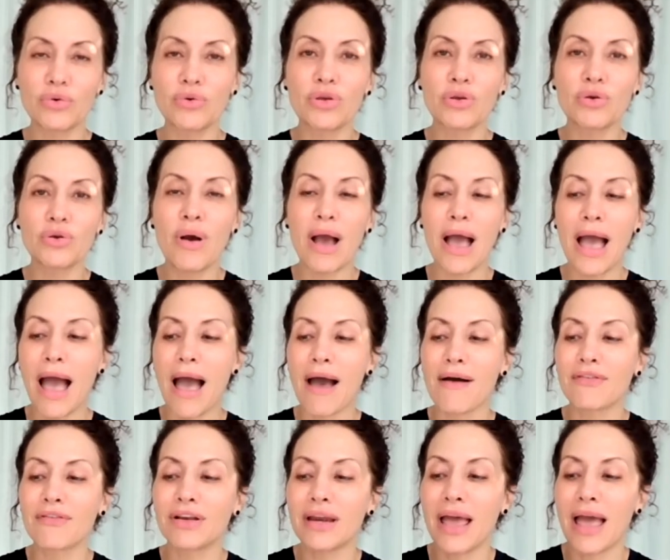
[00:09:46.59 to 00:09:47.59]
You
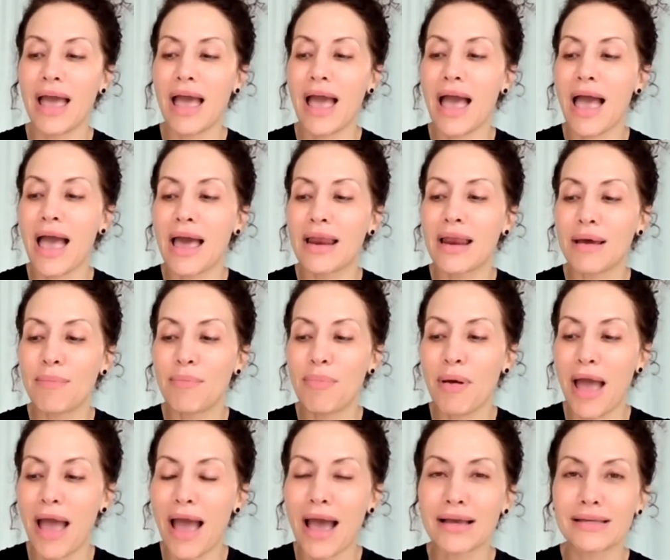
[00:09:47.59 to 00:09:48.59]
haven't had a
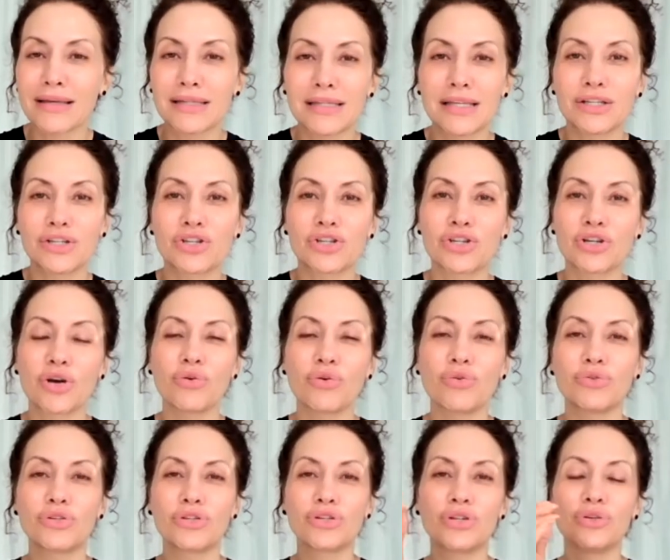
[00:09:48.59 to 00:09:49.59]
past that
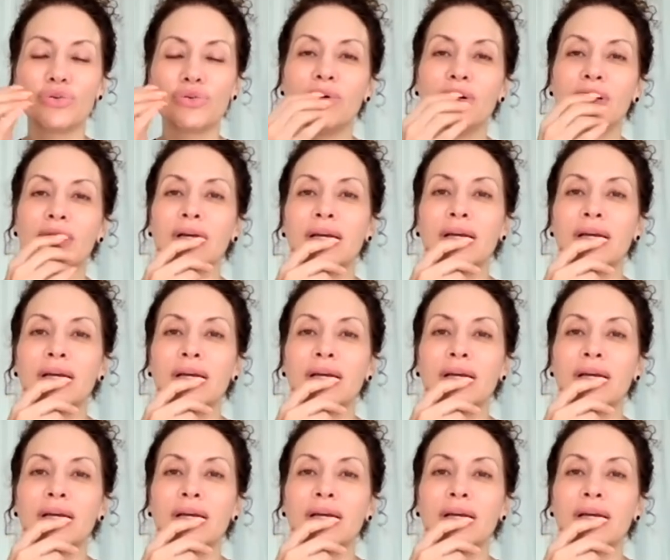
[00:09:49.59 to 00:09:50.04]
shows you